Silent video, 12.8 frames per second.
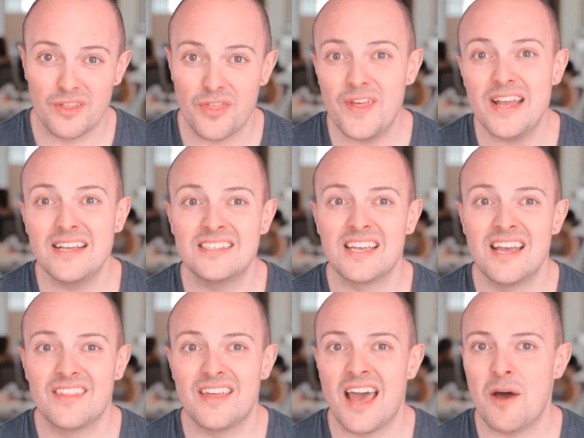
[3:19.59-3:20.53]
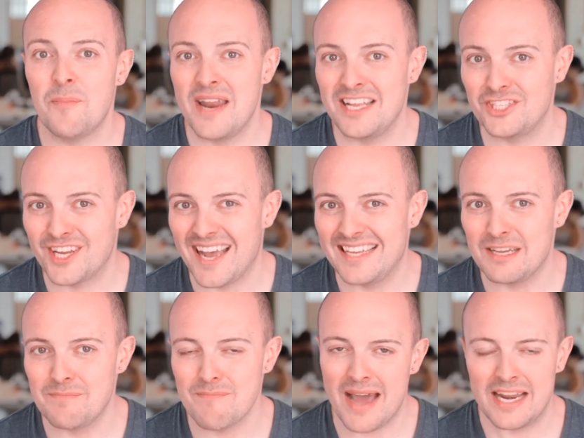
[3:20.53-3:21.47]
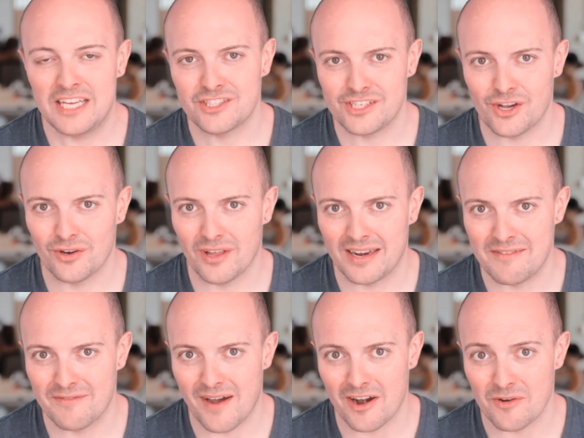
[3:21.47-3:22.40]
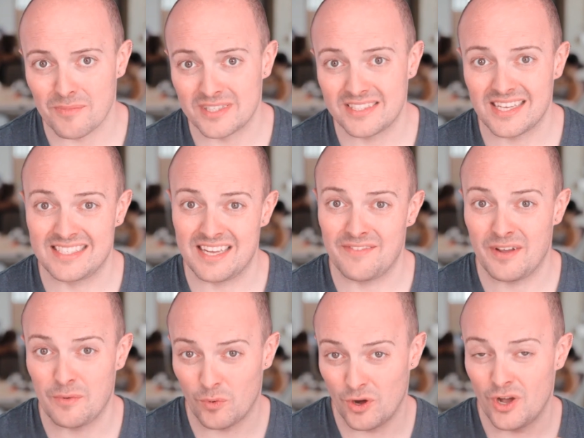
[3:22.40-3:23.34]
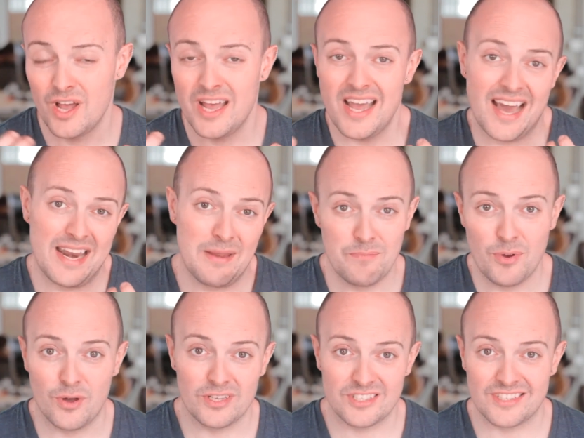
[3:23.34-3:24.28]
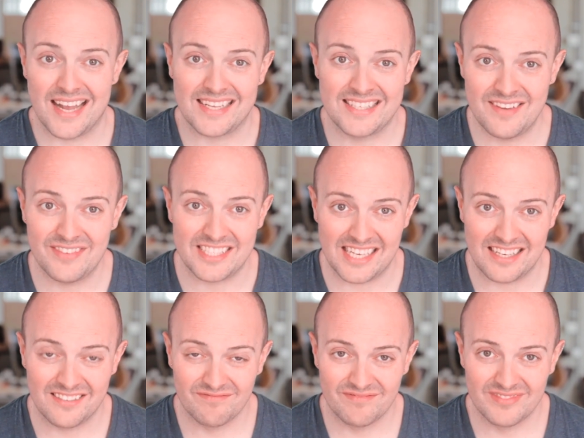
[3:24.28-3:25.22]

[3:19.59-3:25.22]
The things that help an educator manage the online environment as if it were an in-person activity.